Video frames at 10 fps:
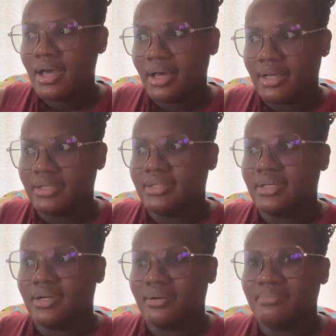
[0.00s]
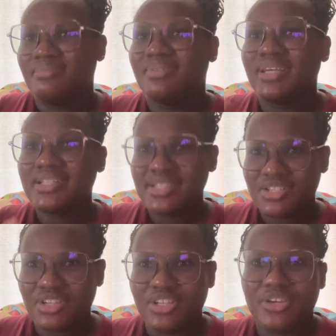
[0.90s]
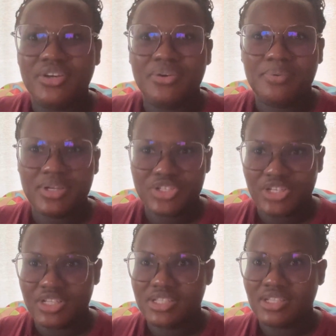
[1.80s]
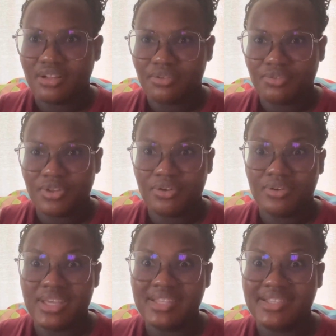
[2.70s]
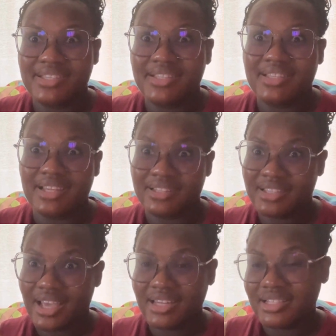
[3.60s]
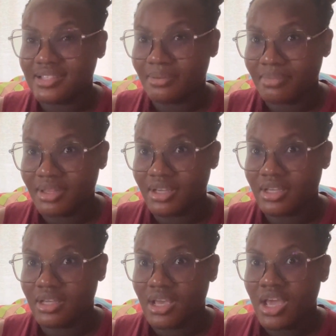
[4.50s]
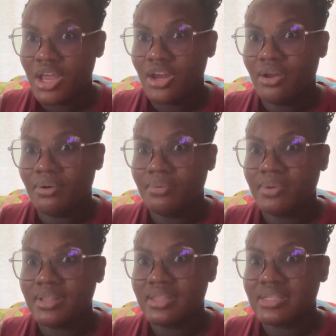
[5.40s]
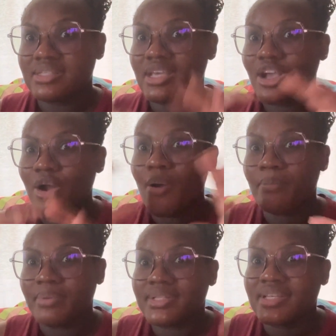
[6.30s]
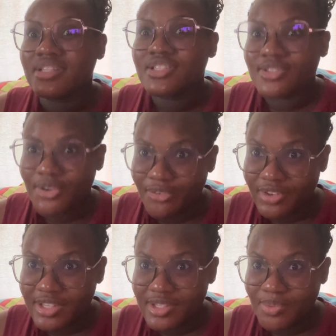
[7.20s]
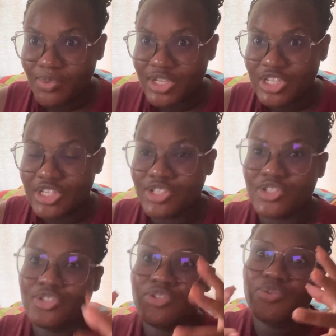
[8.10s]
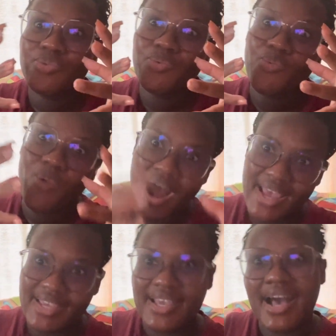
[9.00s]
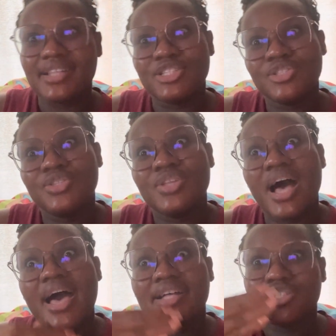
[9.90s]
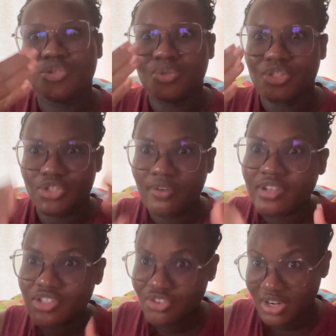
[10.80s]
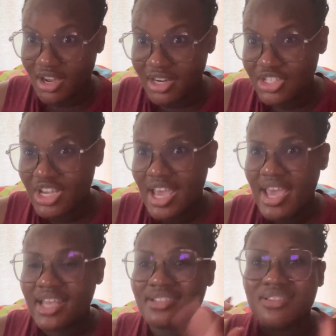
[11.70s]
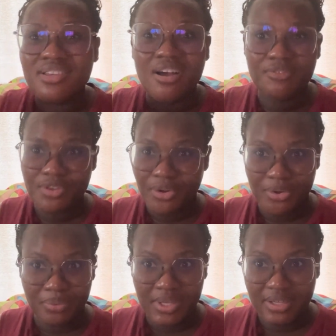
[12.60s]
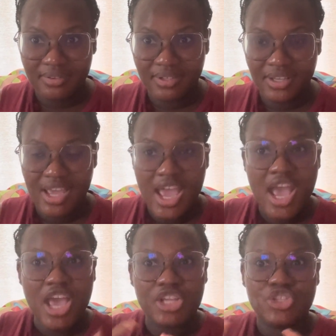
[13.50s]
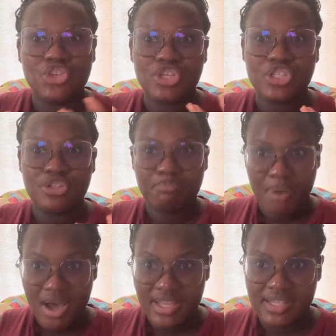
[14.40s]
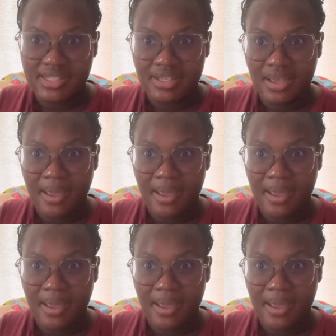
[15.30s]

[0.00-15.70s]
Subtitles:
And it's natural, you're gonna question yourself, you know, is it that I did something now with this incompetent cervix, which is why I had to do the cervix cerclage. It's nothing of your doing. It's just the body's,